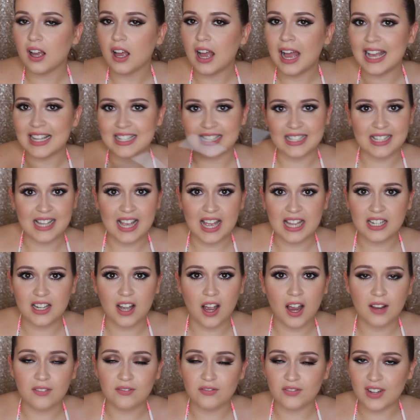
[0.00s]
As I said,
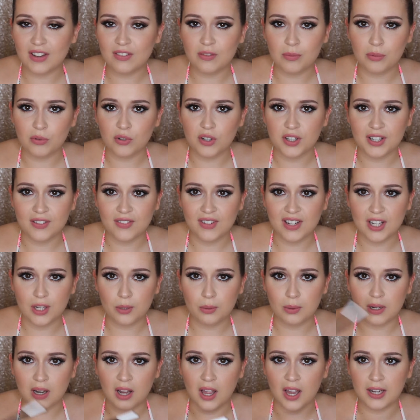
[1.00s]
I've never bought another
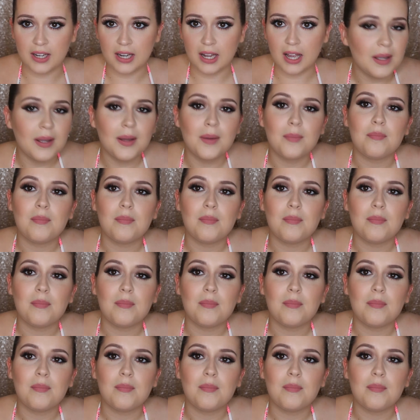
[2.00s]
liquid liner.